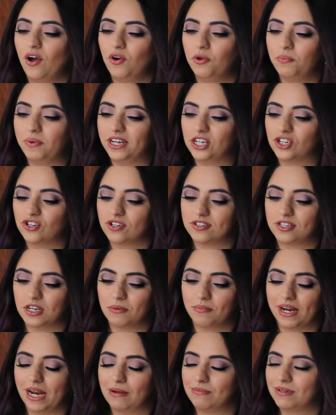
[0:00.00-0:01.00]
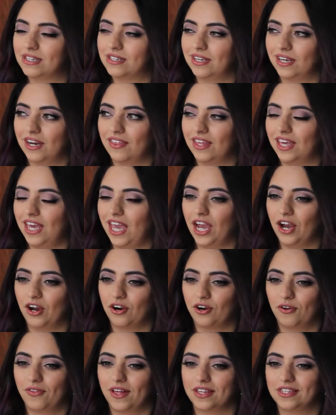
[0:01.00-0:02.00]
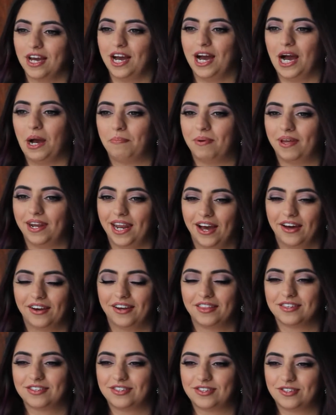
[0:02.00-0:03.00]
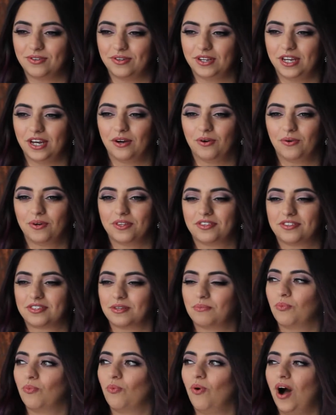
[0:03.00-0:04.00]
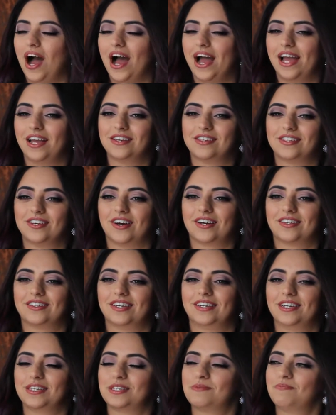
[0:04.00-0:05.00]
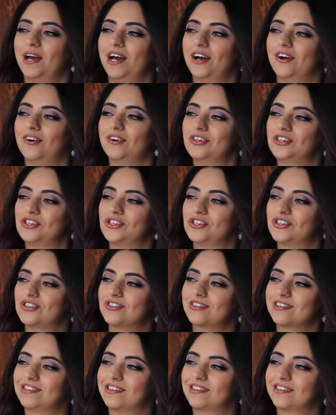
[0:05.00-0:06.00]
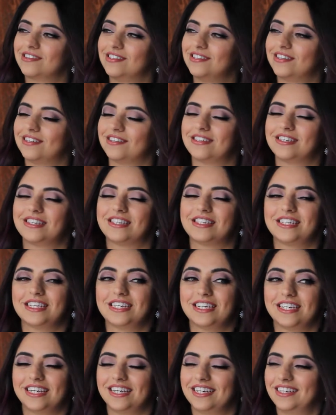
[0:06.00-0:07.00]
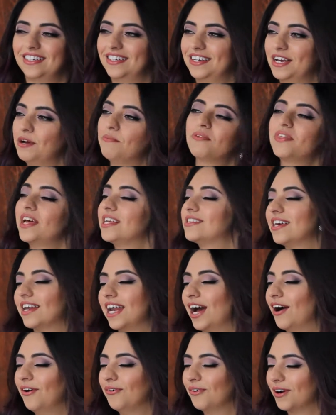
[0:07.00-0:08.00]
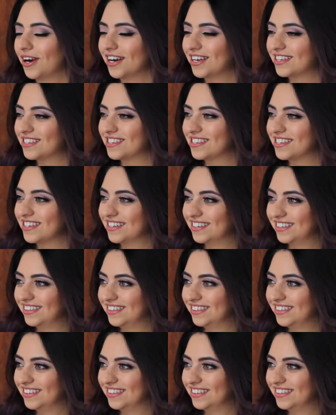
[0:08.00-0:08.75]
that would be interesting, but I'm just thinking of the kangaroo that's hopping out of the studio with some wine tucked in its pouch. Sneaky. But that's not how it works.